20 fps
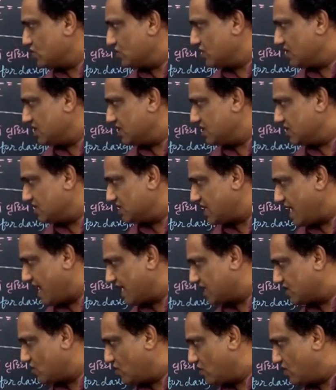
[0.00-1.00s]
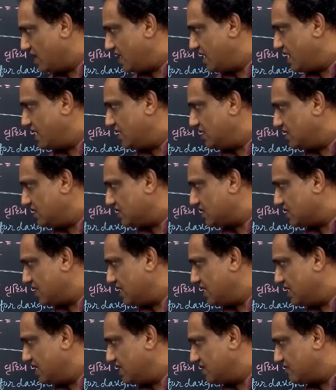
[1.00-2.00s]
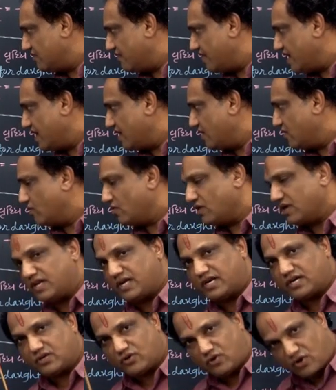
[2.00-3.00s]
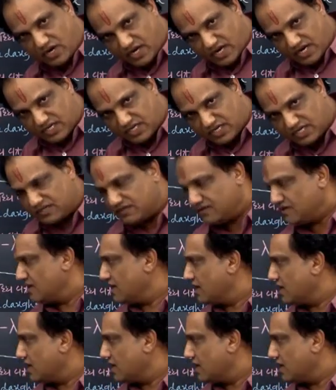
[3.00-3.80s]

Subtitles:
So this is x coordinate, this is y coordinate, got it?